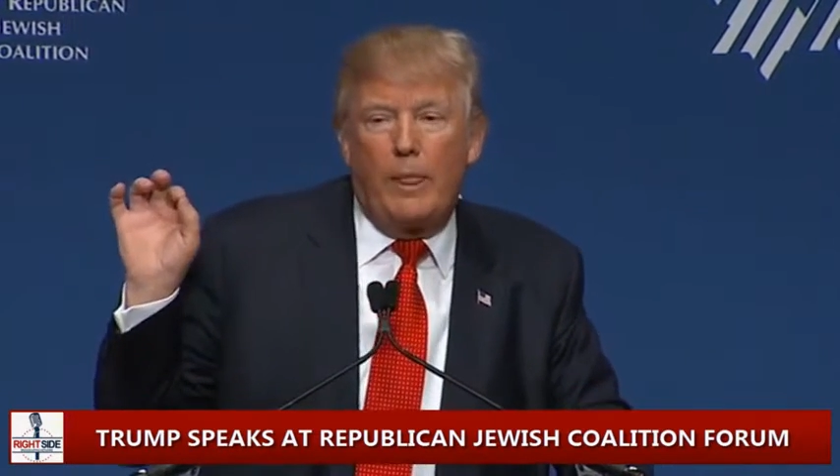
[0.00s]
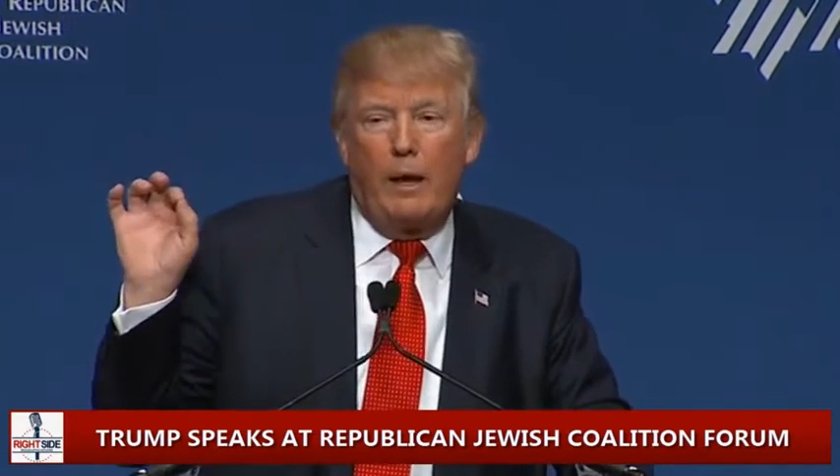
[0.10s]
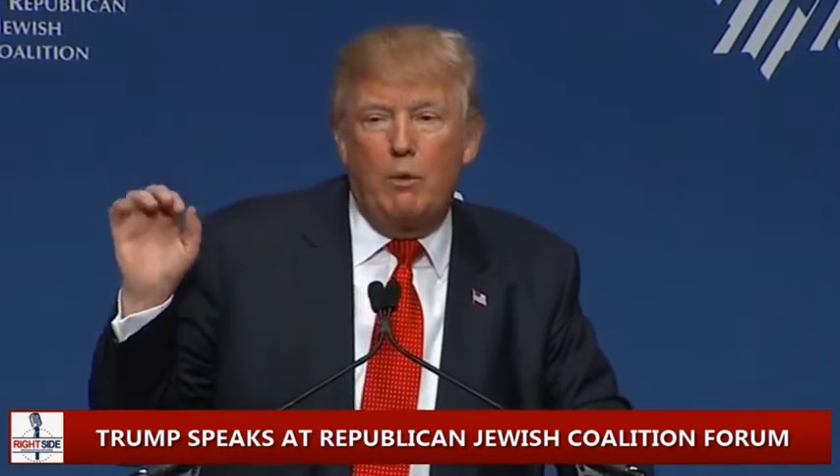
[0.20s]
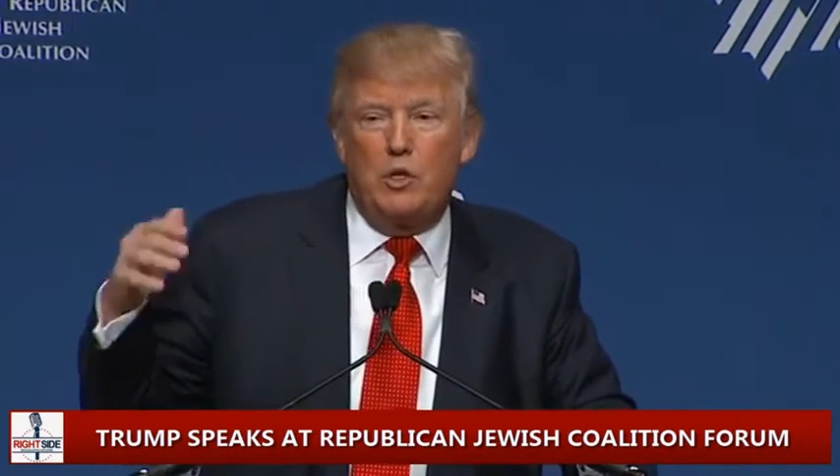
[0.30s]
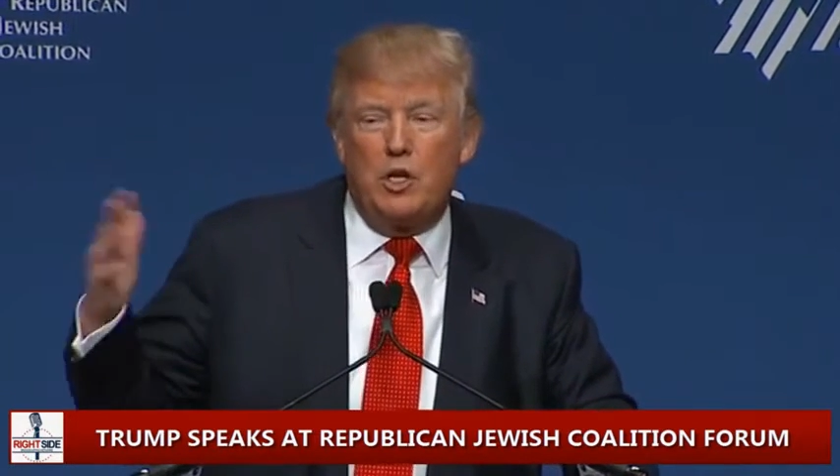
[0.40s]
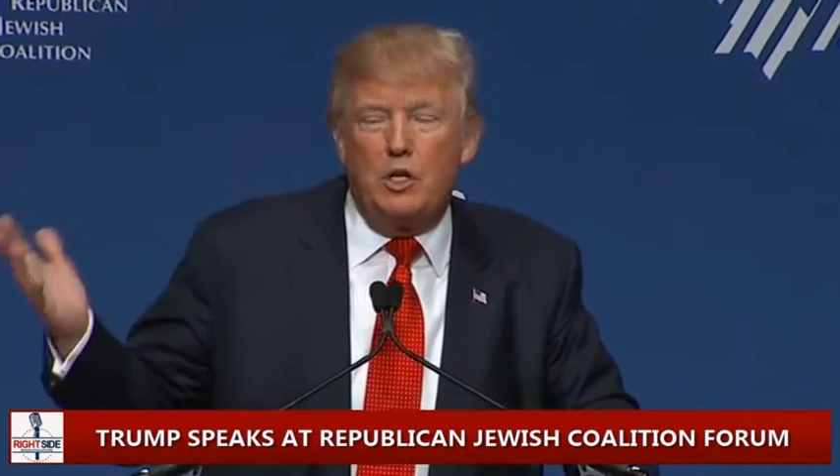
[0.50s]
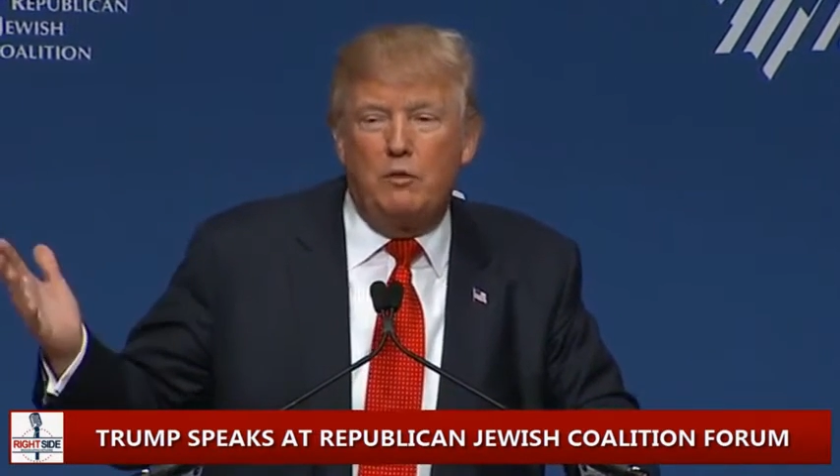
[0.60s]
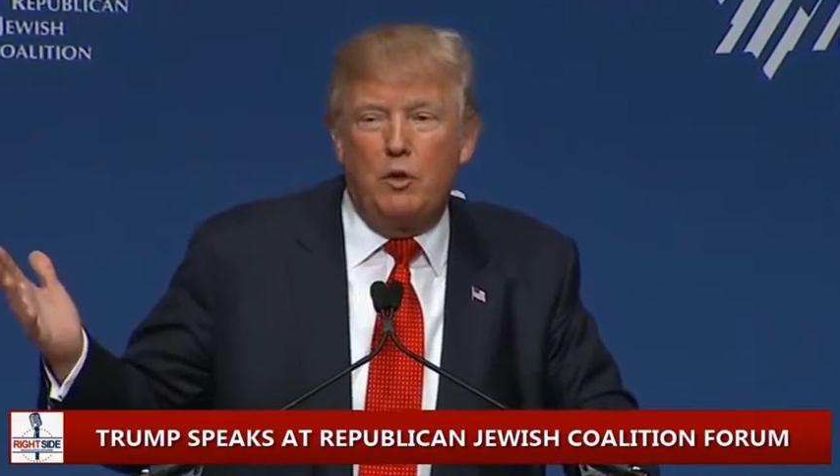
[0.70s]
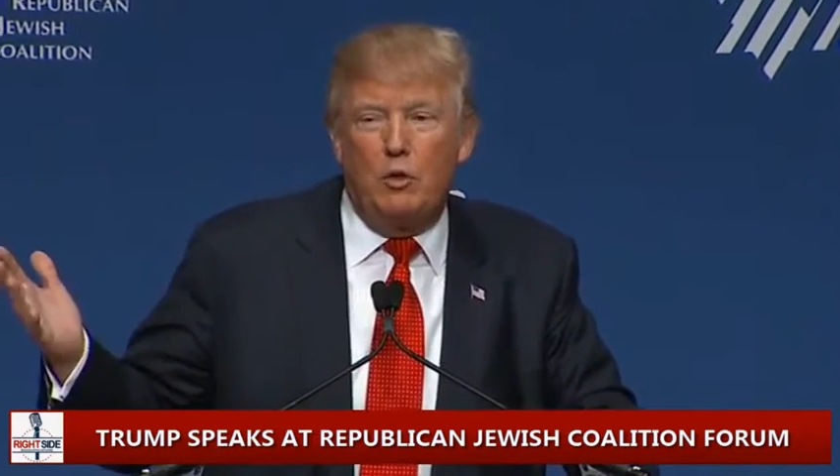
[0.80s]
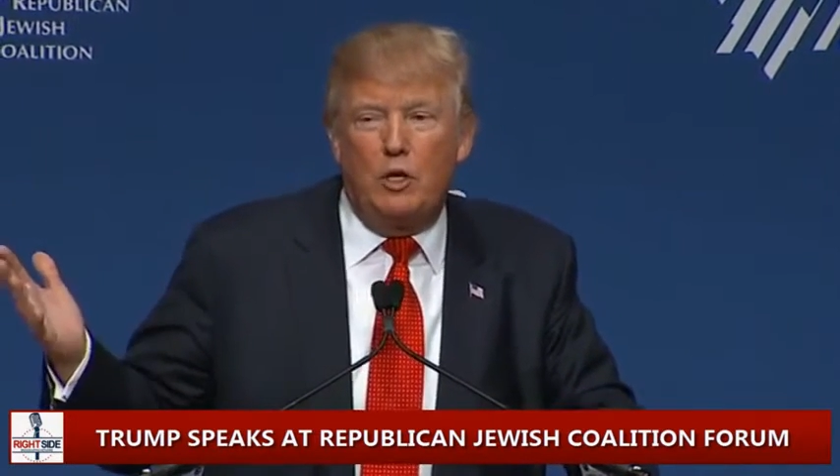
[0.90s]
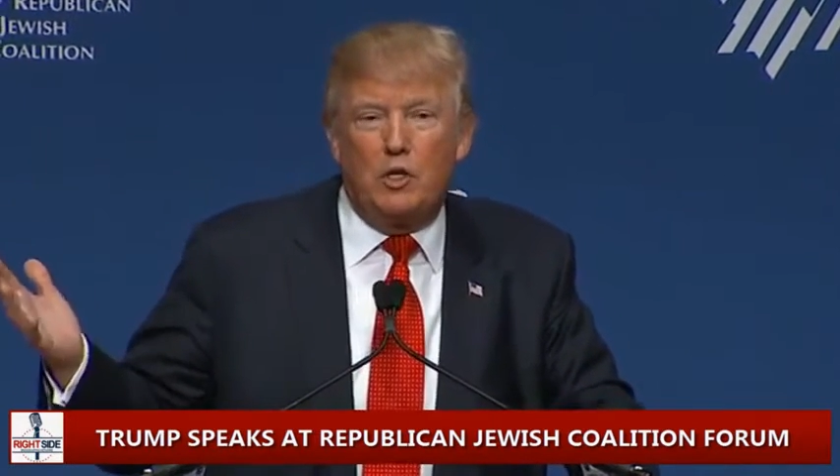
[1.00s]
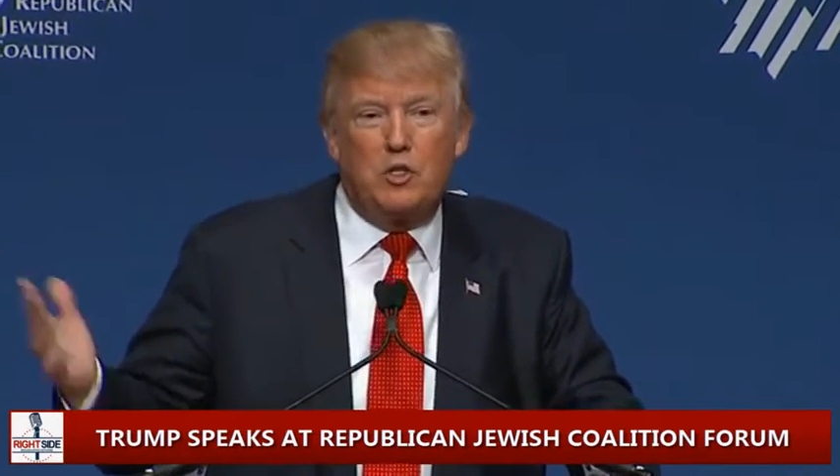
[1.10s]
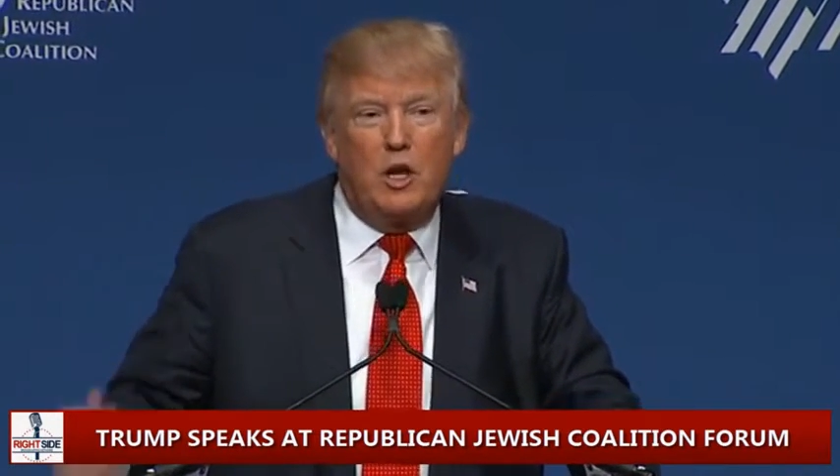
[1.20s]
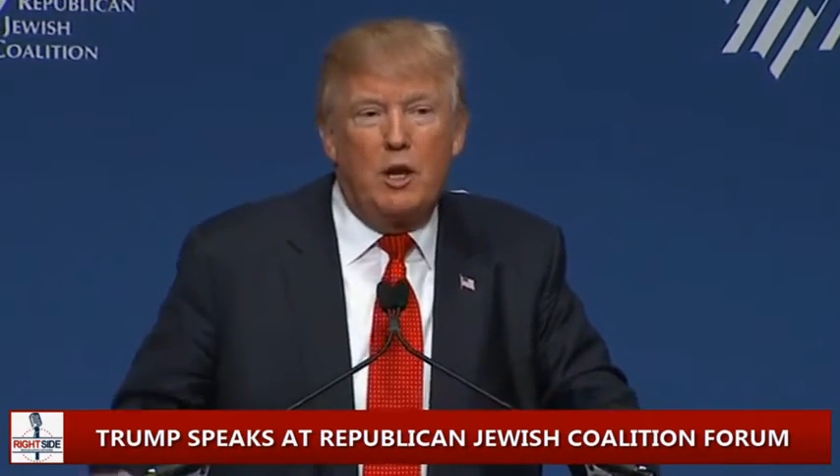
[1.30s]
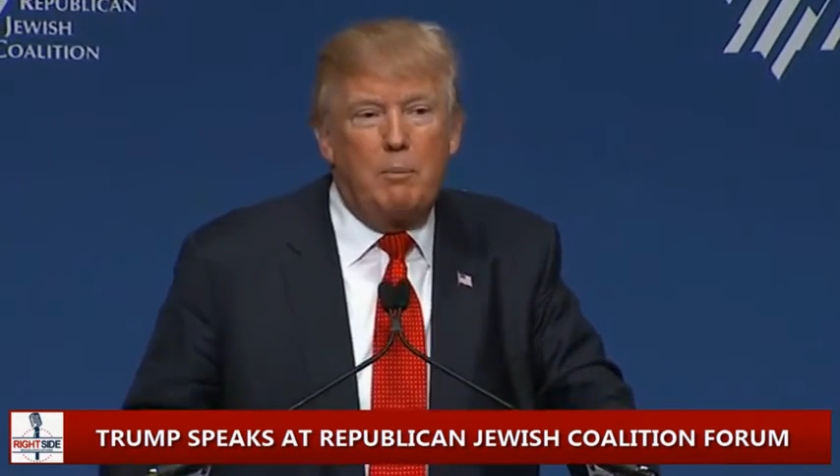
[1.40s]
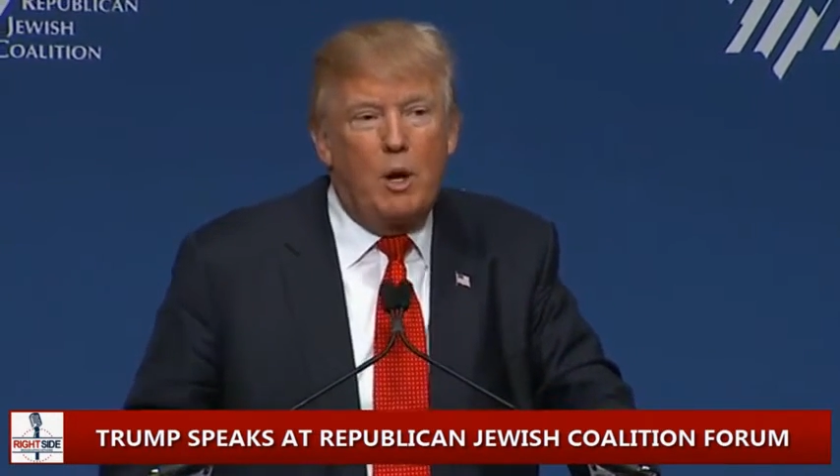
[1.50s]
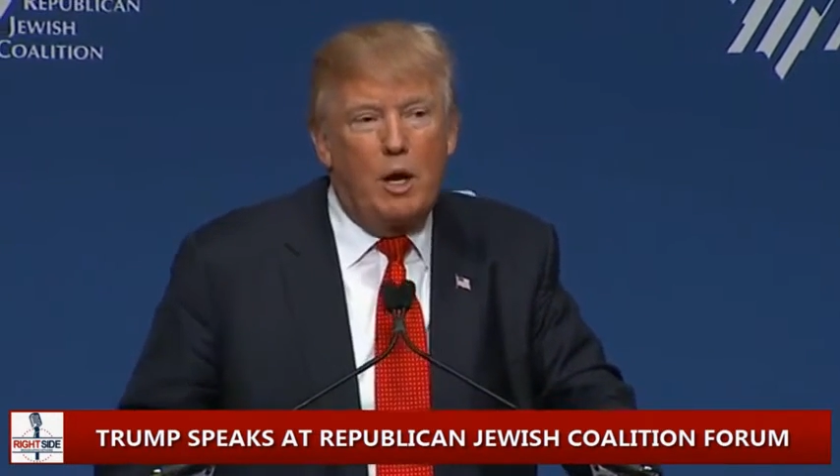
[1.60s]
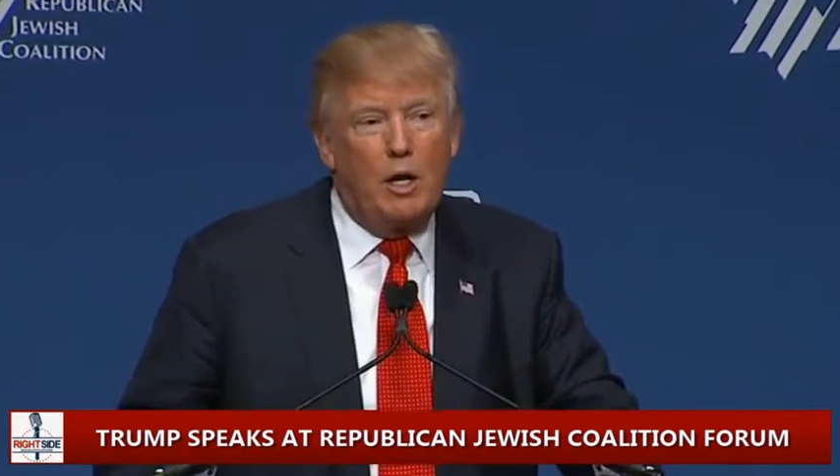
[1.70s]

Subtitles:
I was interviewed yesterday by